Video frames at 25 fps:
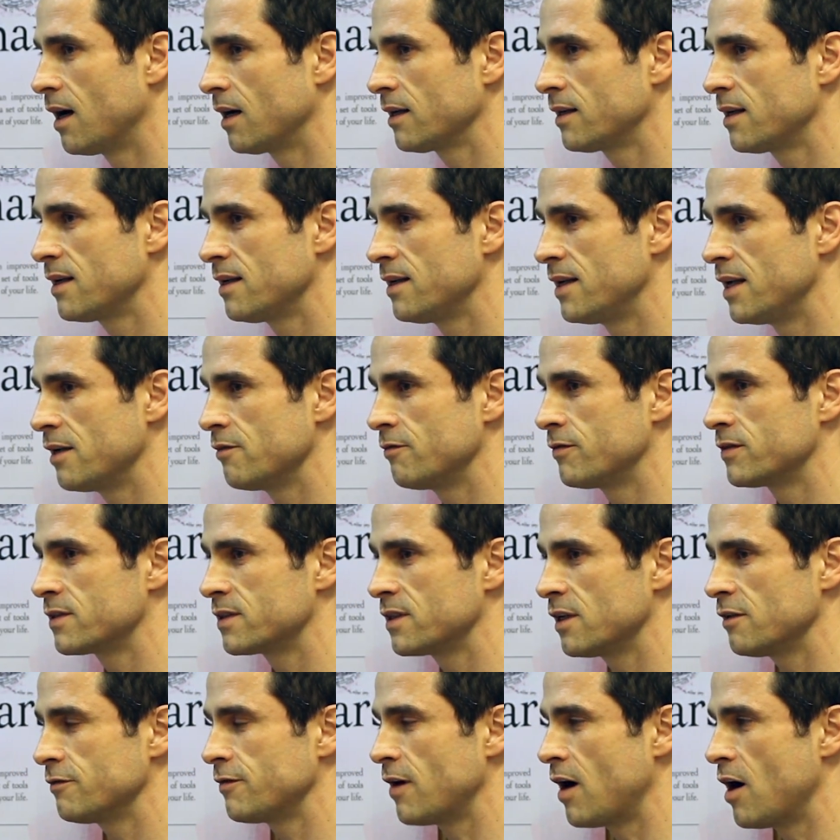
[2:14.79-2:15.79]
I can give
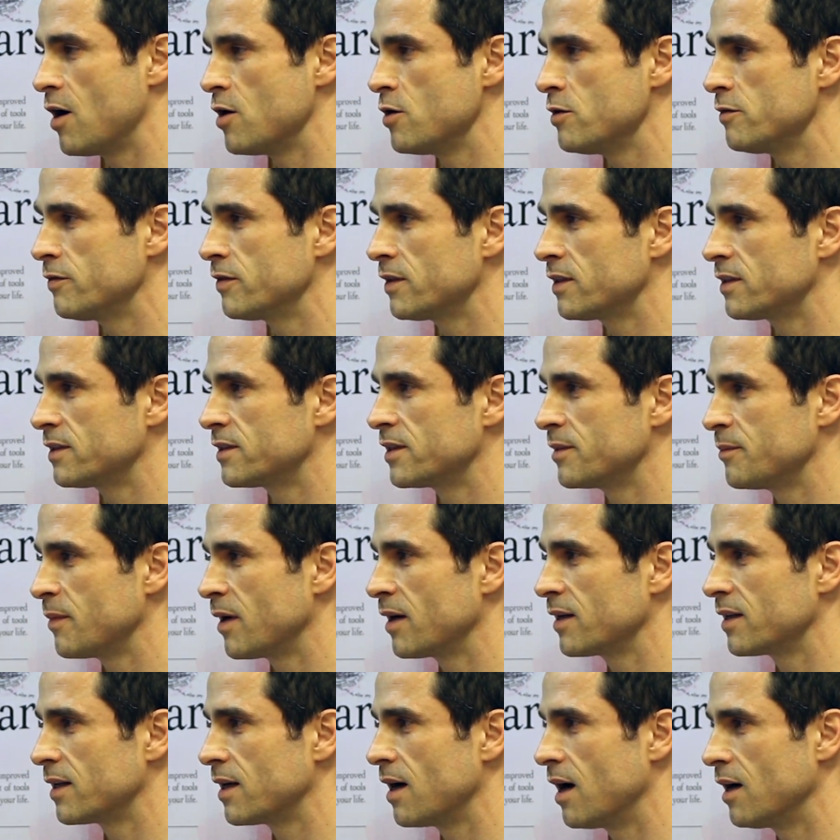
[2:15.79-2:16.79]
stuff over to
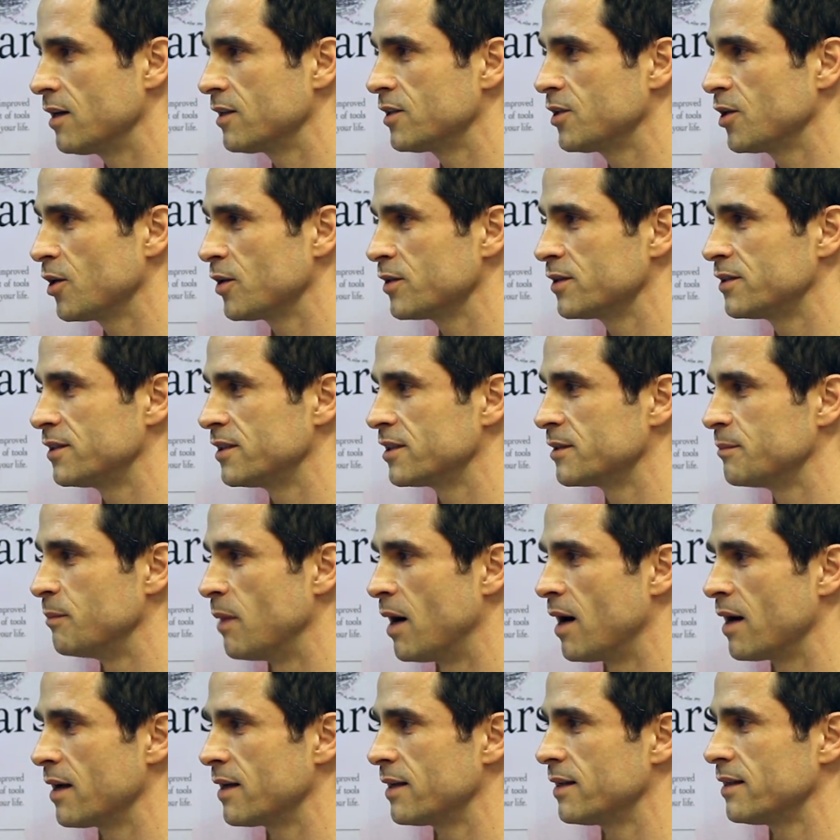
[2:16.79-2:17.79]
my unconscious
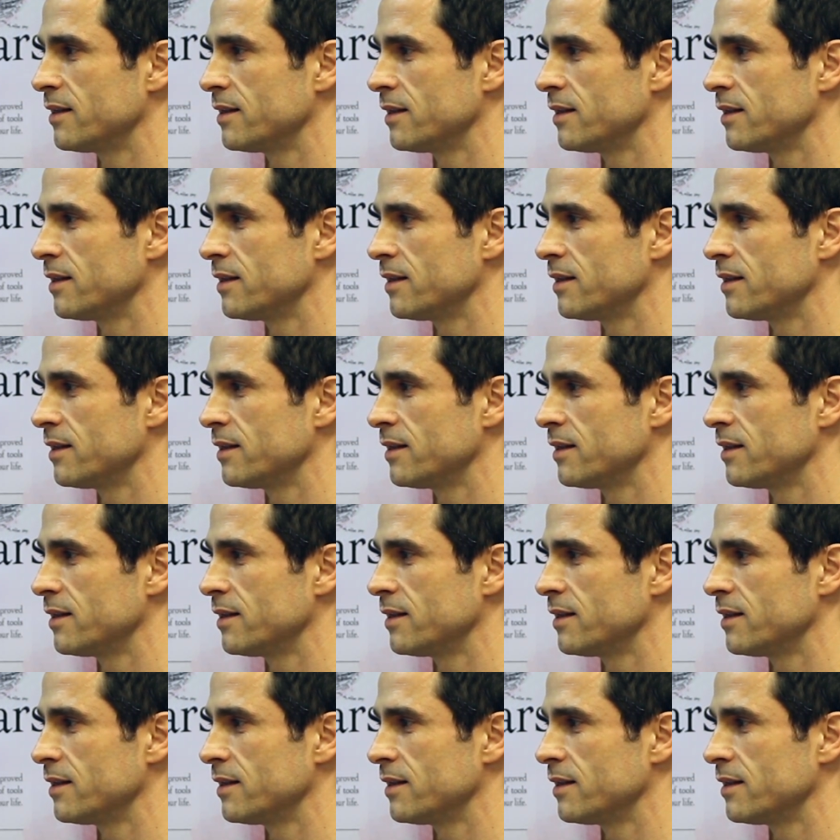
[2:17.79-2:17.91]
mind